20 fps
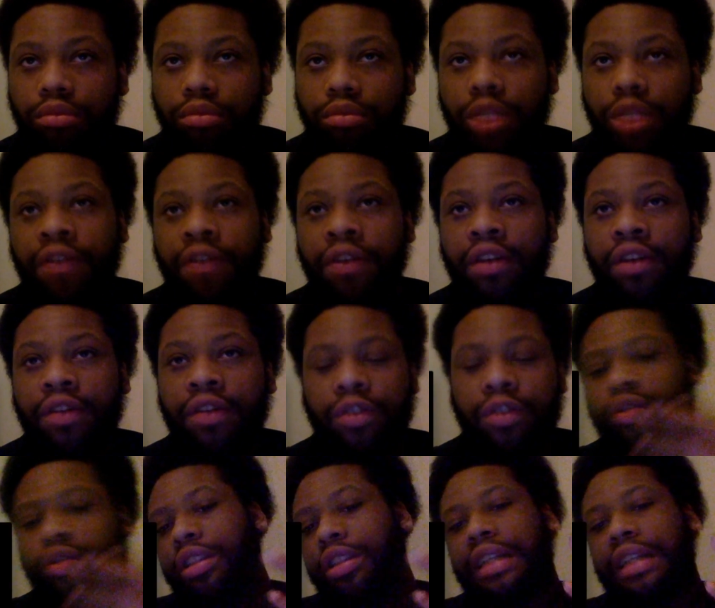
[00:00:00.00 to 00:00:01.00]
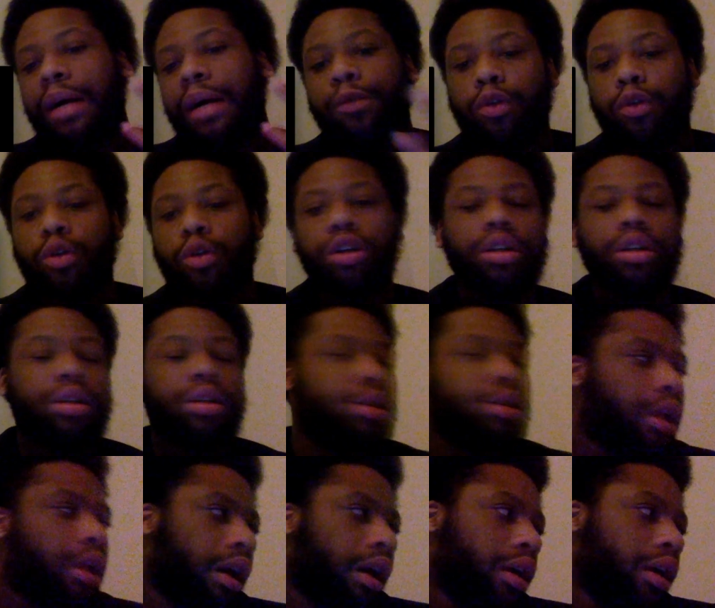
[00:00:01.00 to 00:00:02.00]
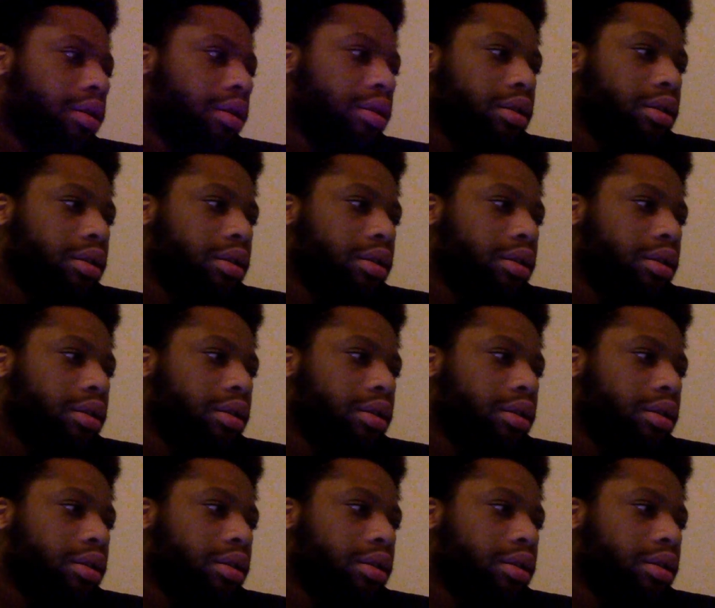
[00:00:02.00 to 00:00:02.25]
even if you're on the top floor, like,